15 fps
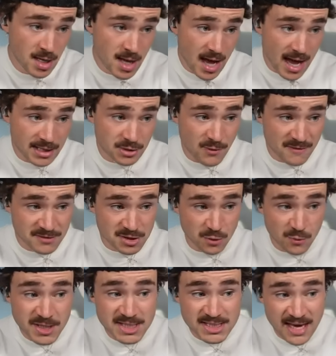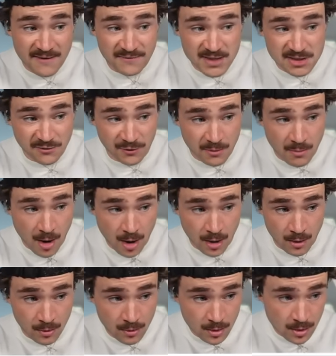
I do have... Do we save these for tomorrow?